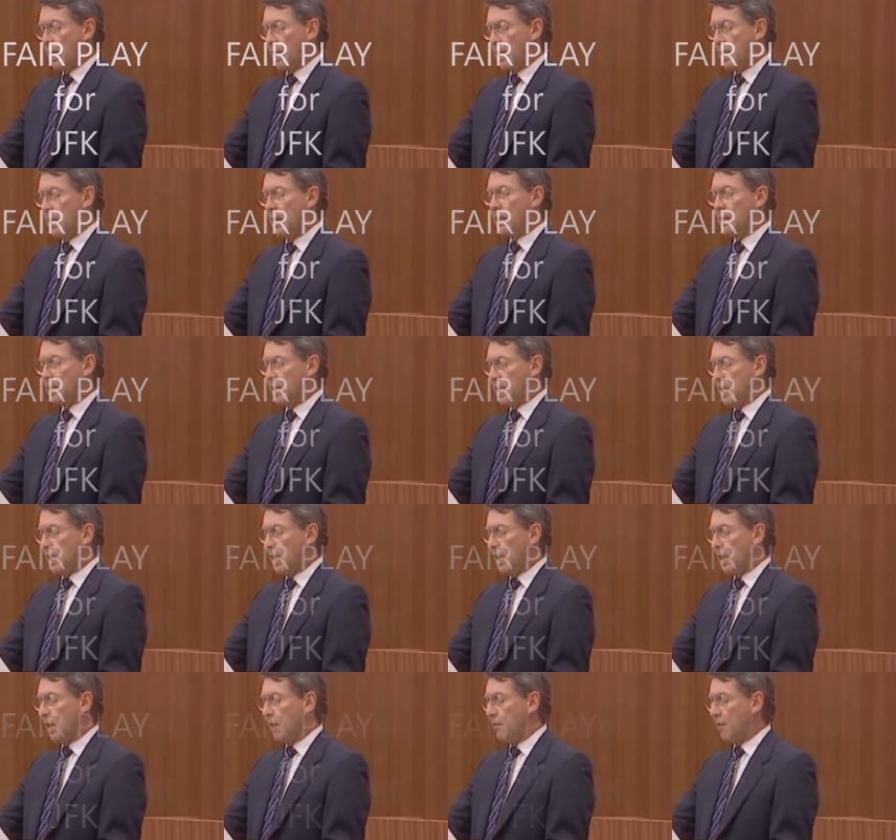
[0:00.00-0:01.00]

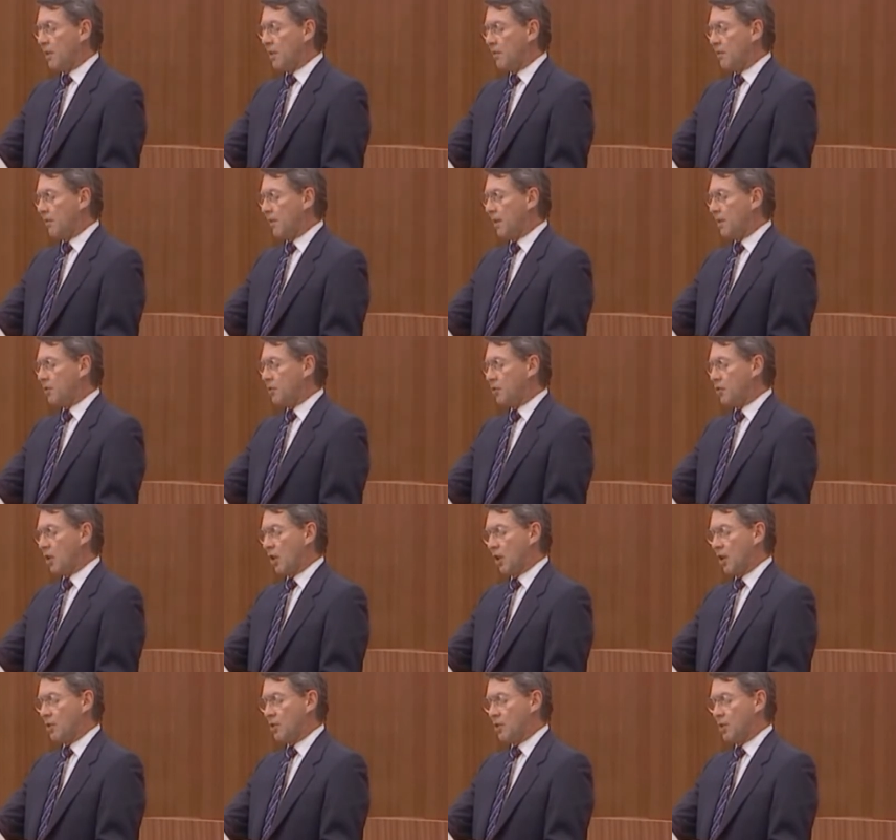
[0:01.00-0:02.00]
guilty of the offense
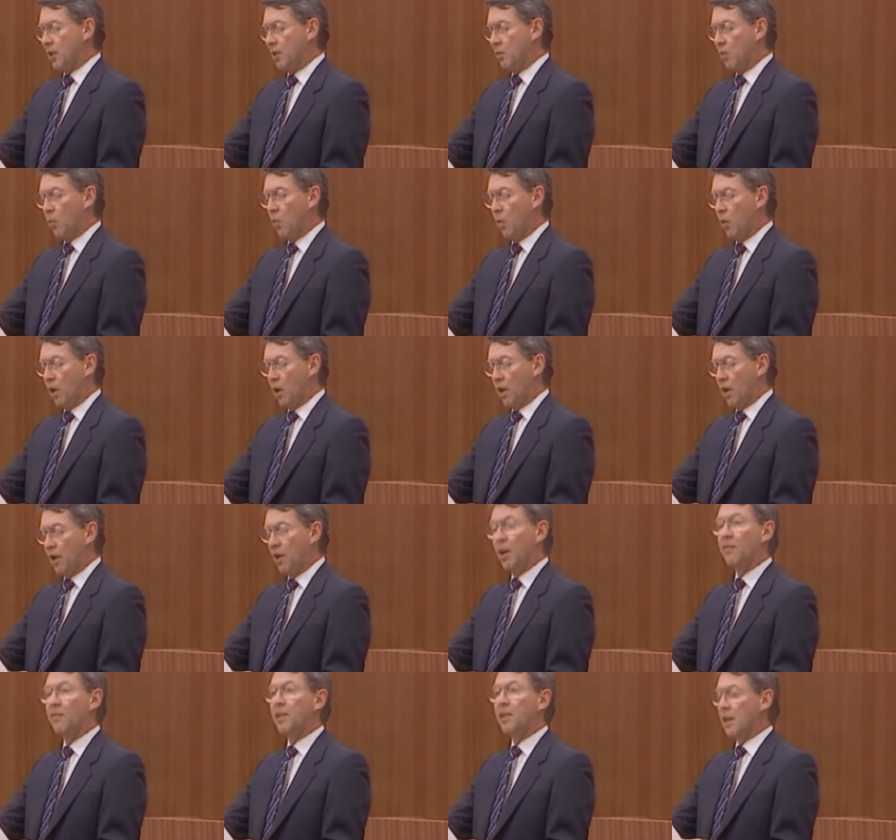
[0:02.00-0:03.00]
charged in
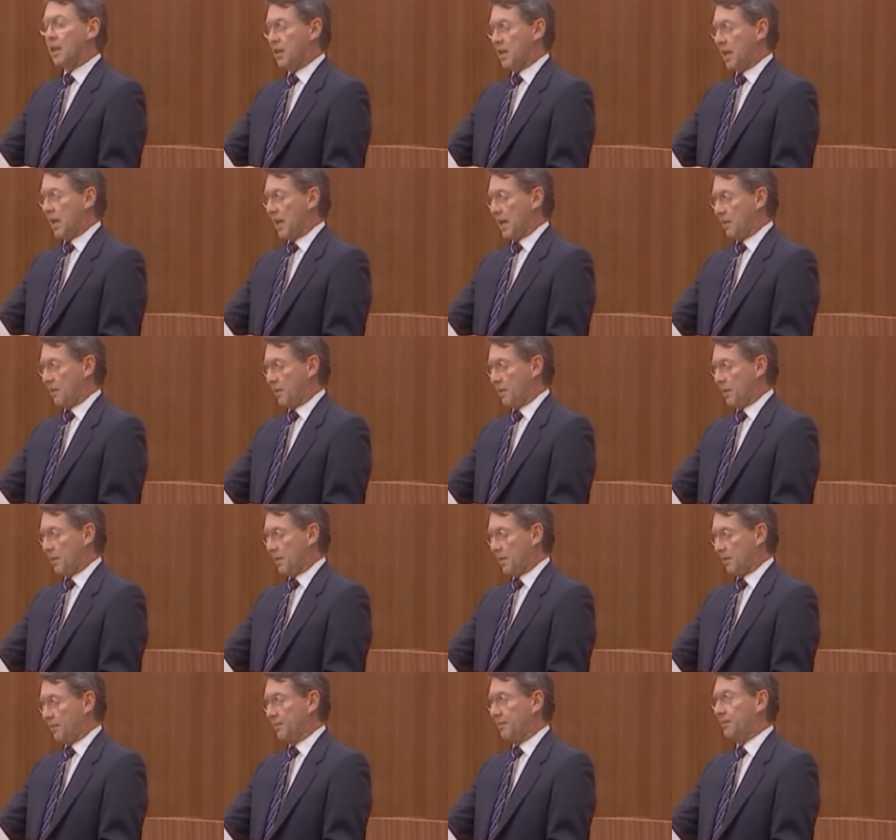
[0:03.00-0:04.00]
one of the indictment.